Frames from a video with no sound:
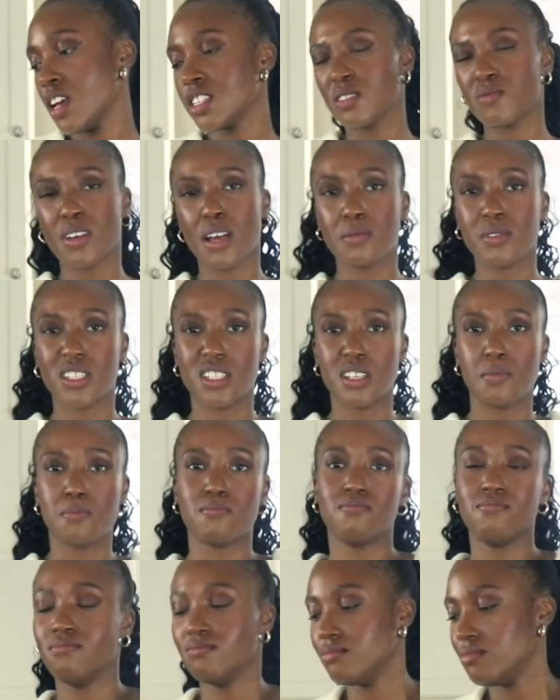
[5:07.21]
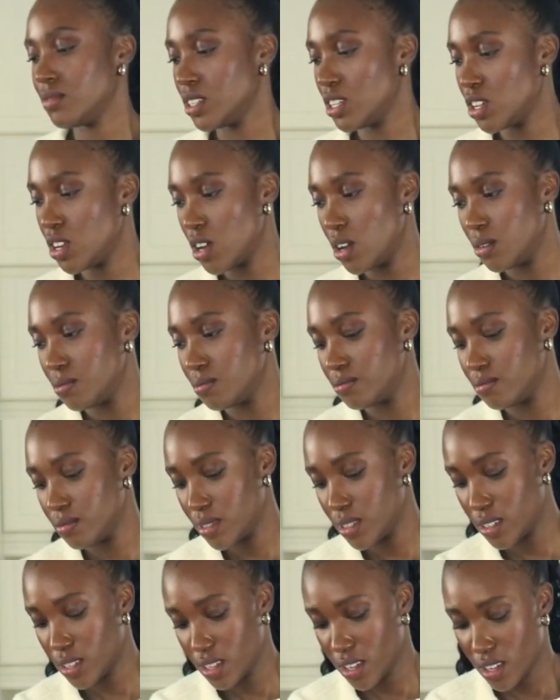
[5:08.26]
sometimes it's a, you know,
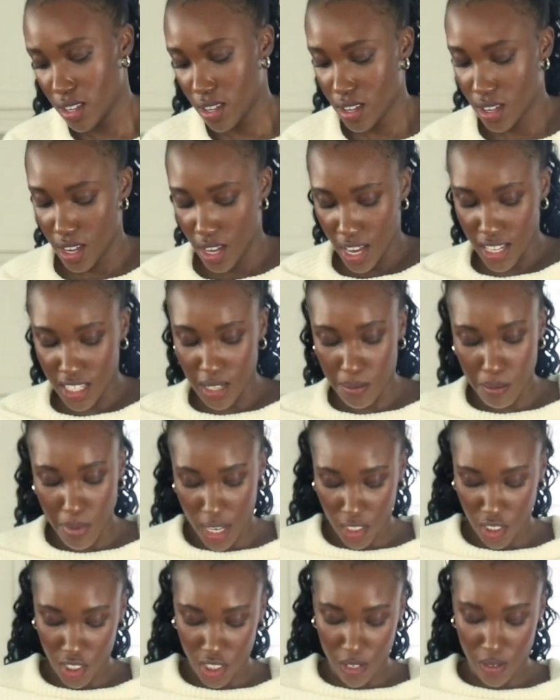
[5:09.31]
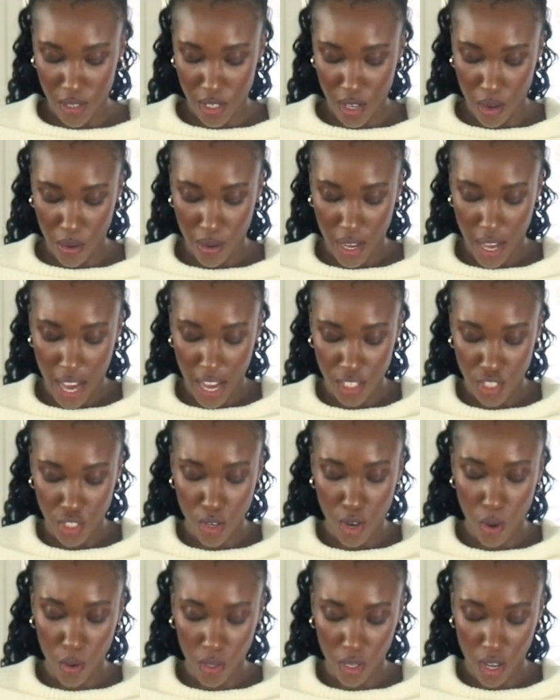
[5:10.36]
it's a makeshift. So as you
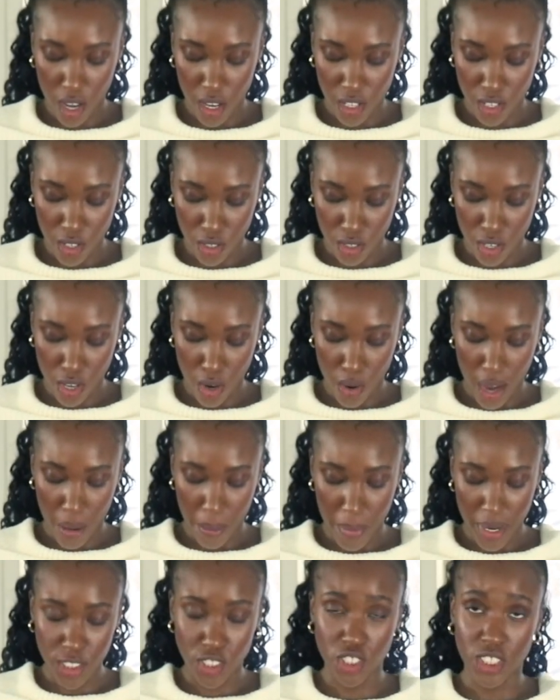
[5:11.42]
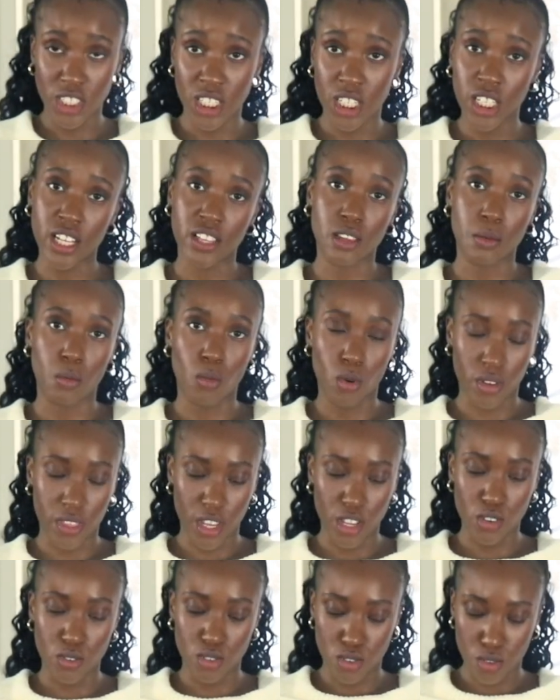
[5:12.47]
go along, you'll know how much you need, and the more
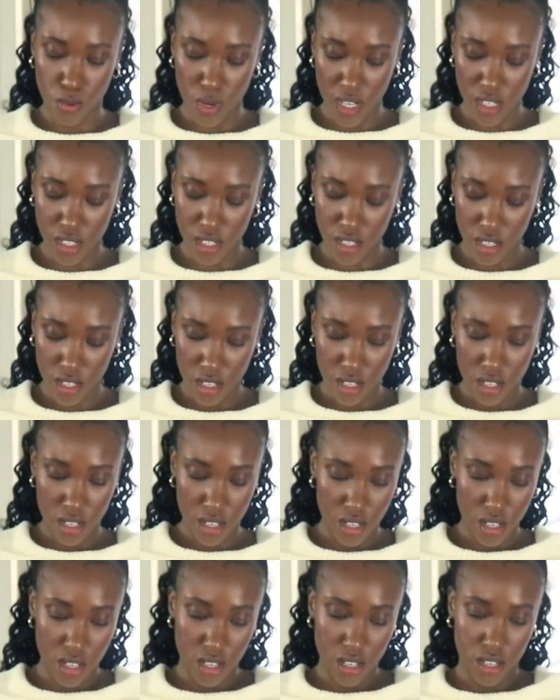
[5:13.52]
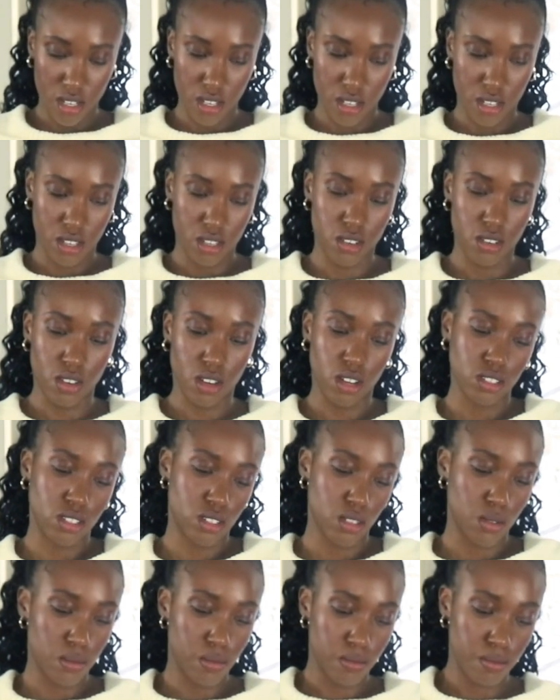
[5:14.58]
that you do it, you'll
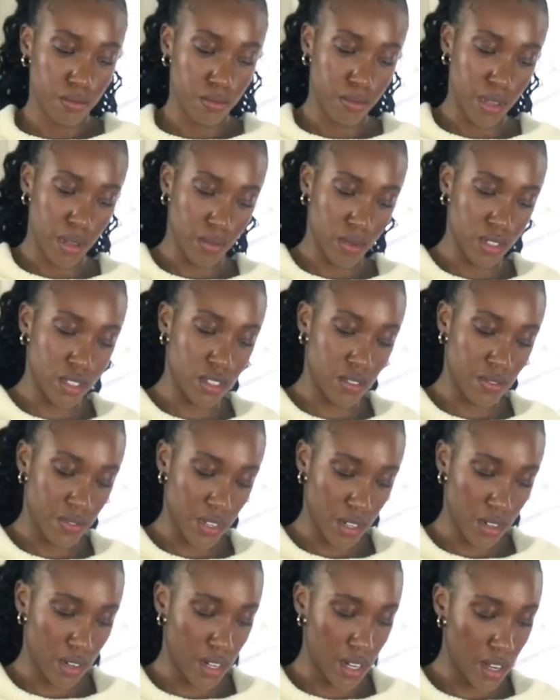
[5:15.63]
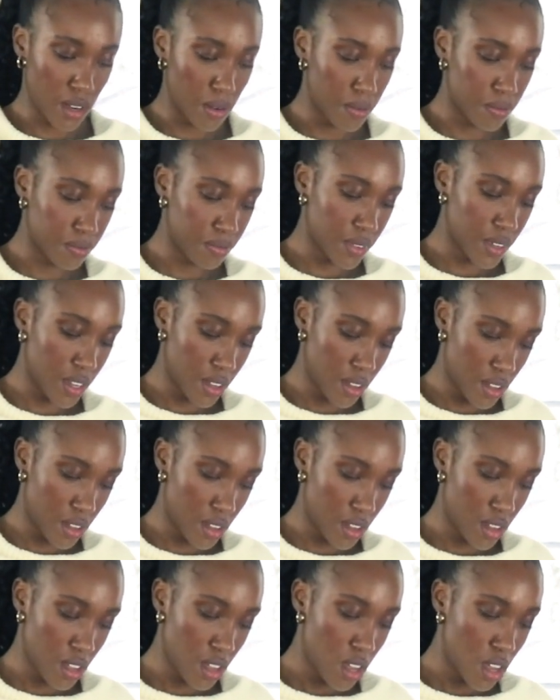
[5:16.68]
also be able to figure it out.
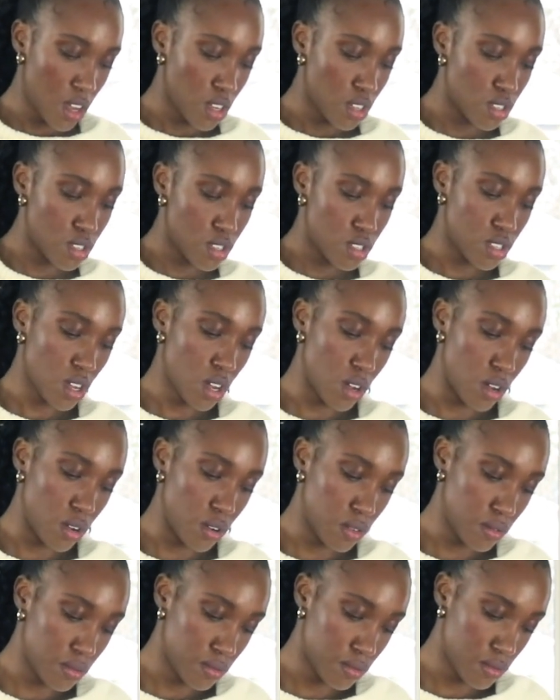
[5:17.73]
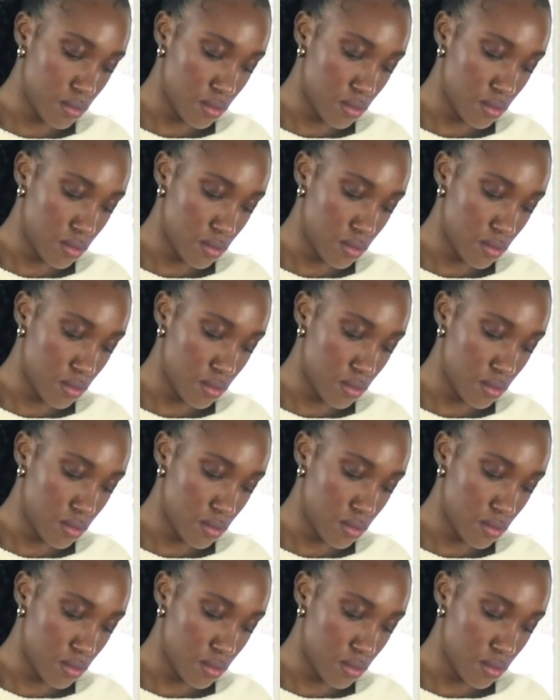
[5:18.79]
So